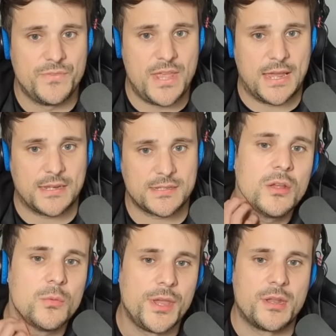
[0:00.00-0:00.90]

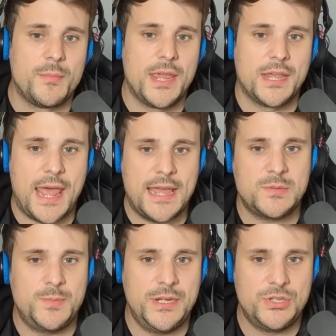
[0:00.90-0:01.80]
Next, we're going to make an
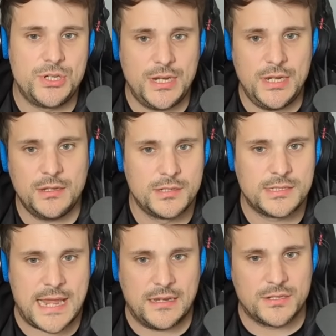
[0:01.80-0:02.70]
SPG
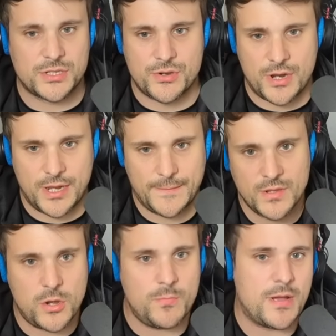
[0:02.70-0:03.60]
tank destroyer.
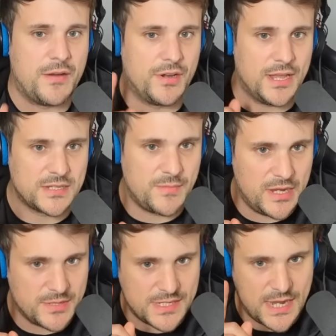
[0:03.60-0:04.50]
Oh, I realized I made
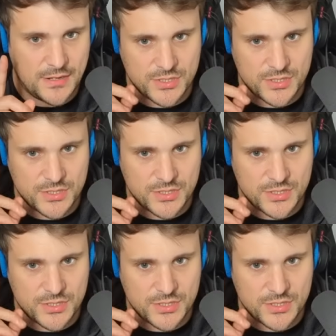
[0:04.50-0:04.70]
a mistake.